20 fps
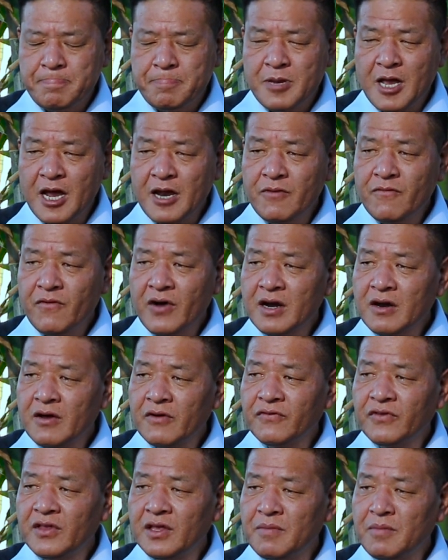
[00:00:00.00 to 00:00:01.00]
Then one
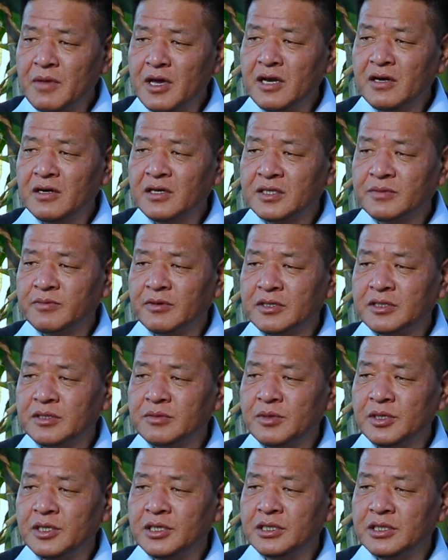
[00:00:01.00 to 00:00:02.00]
of the main
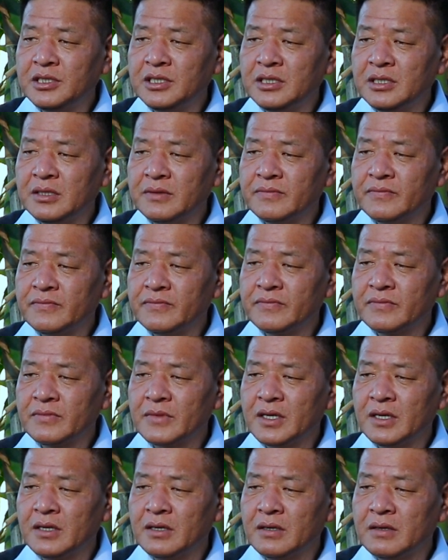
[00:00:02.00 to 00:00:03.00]
responsibility
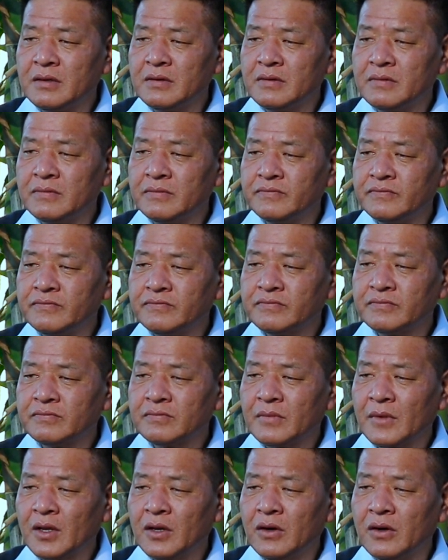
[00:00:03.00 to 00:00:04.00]

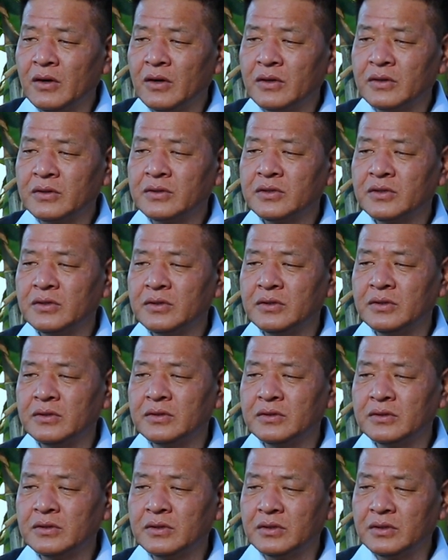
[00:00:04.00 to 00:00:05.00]
or
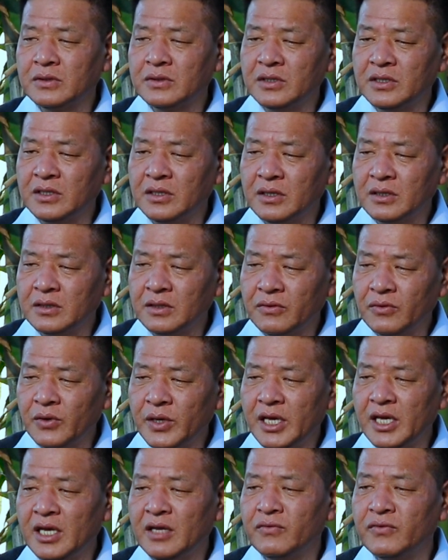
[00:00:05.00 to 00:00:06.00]
in the
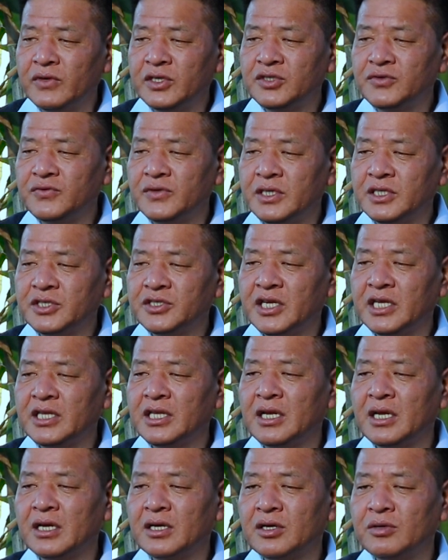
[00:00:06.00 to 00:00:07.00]
way in which we
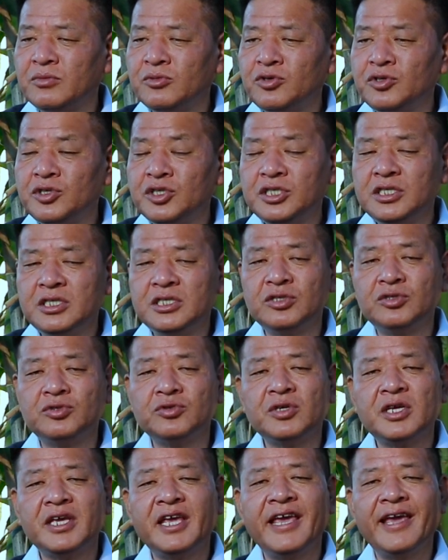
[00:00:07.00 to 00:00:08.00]
strengthen our community is
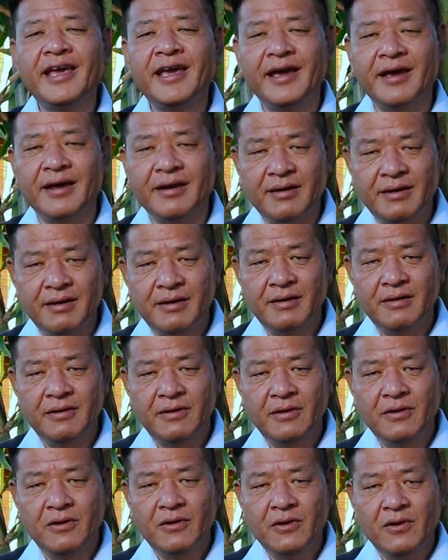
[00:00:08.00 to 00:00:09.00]
to care
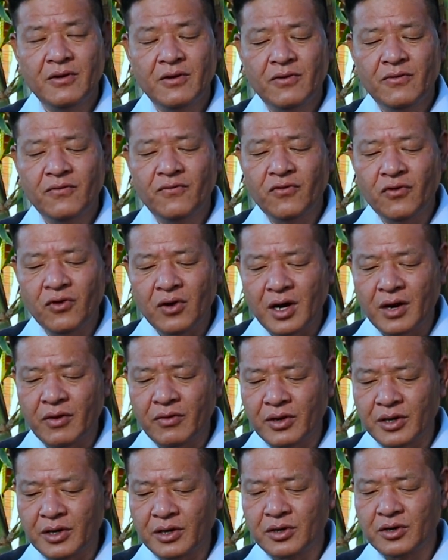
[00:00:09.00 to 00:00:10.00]
for
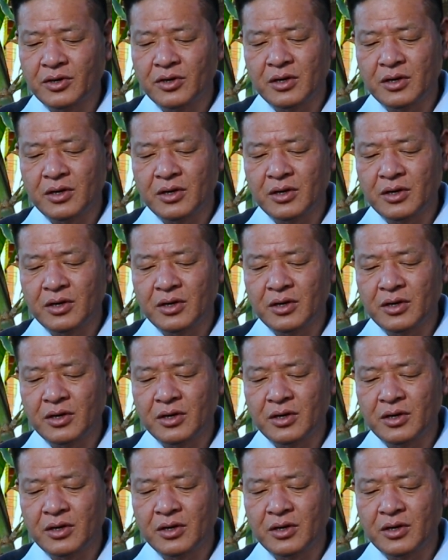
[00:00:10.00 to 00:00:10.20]
our